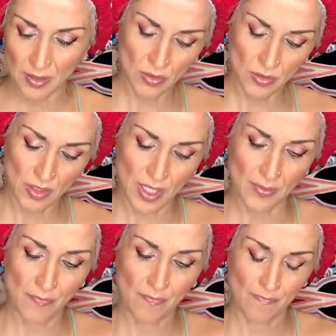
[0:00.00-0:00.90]
Yeah.
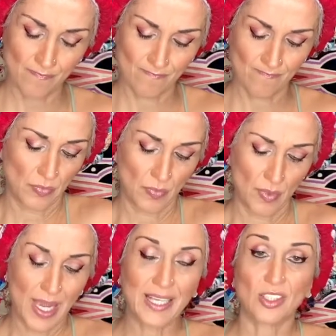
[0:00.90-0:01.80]

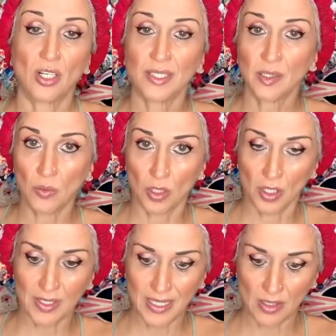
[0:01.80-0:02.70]
As long as it
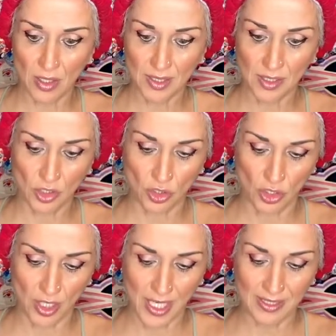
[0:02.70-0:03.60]
works, as long as it's
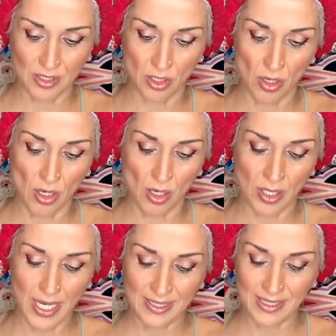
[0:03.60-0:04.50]
good, as long
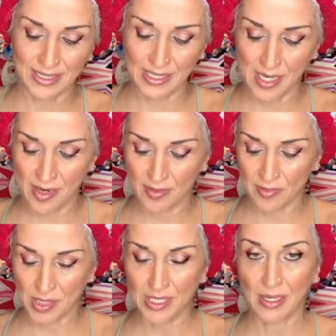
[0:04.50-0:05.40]
as it saves
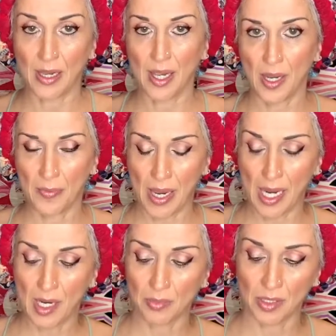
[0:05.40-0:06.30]
me time, I
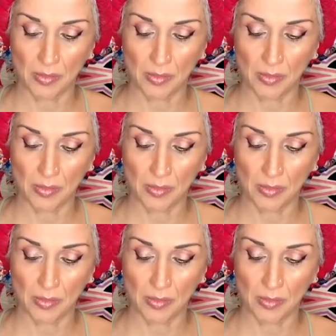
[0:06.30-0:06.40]
am gonna be